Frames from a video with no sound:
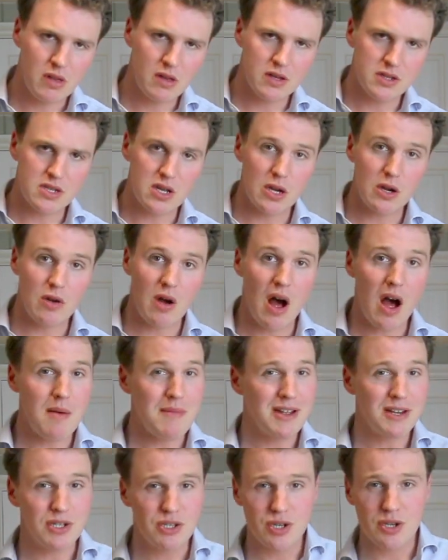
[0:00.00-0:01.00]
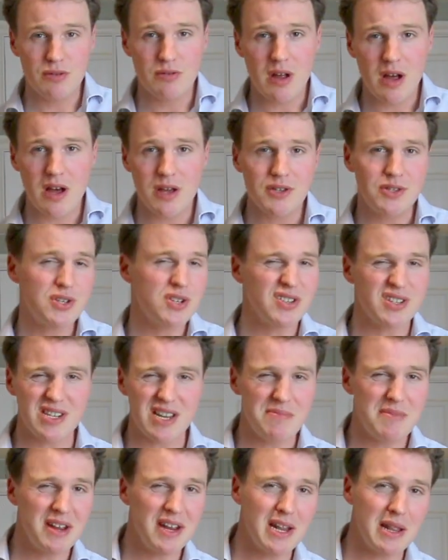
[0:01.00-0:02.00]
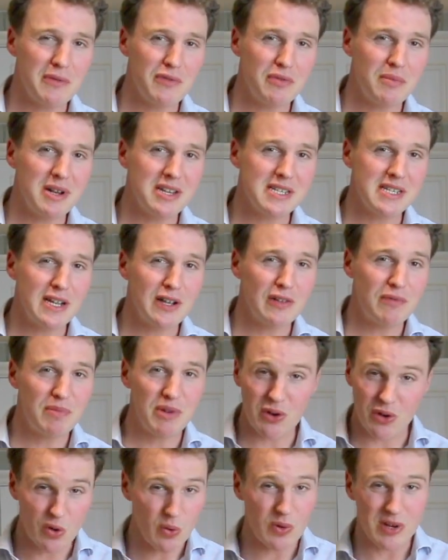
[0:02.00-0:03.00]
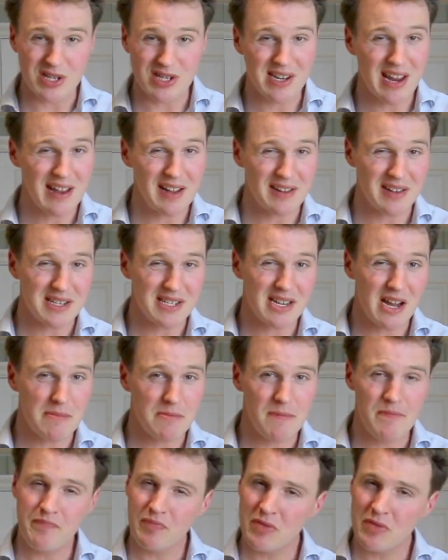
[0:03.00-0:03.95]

So I made 2 naans just because I'm making it for myself, but you can always scale this up.